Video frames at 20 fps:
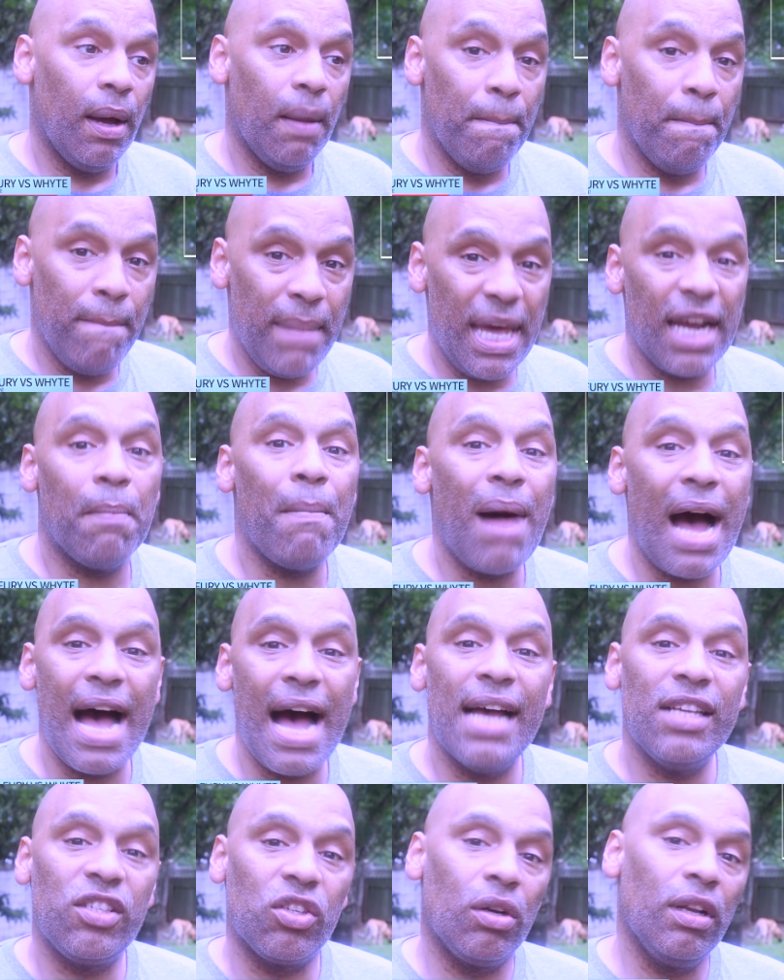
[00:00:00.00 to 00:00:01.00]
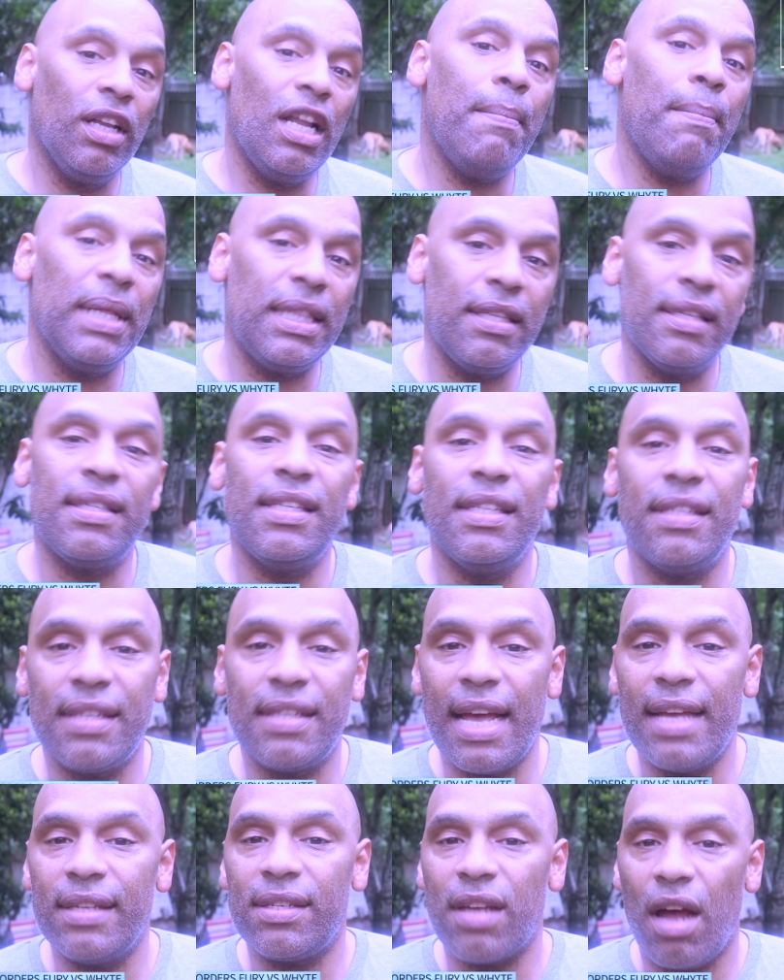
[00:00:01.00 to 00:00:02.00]
minimize or limit the
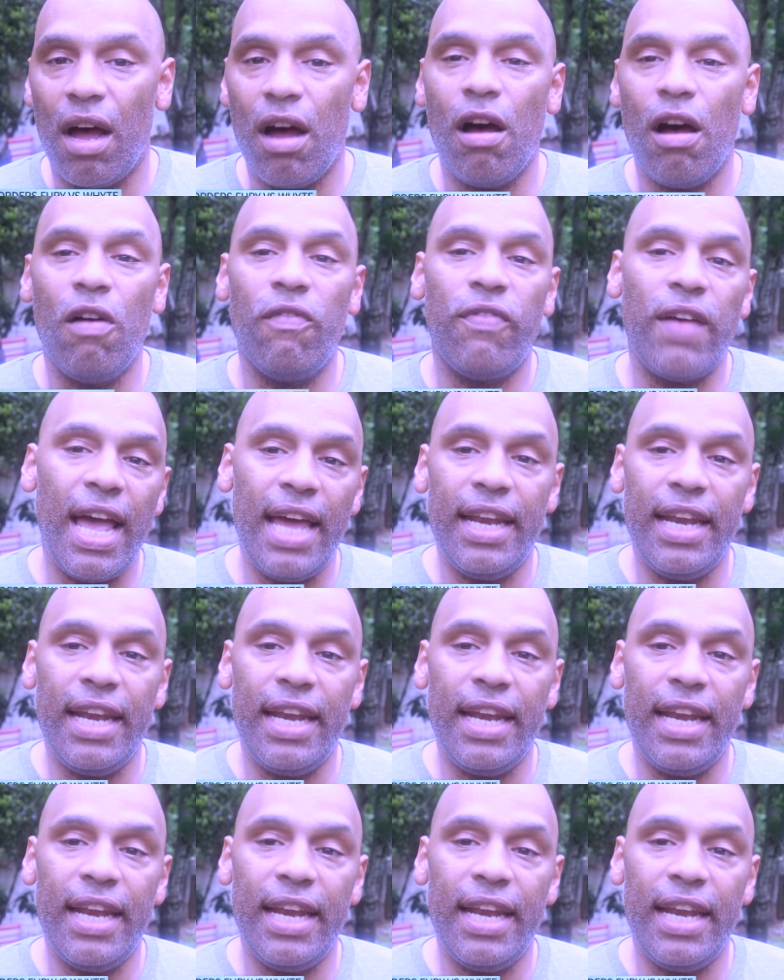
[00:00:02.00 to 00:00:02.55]
success of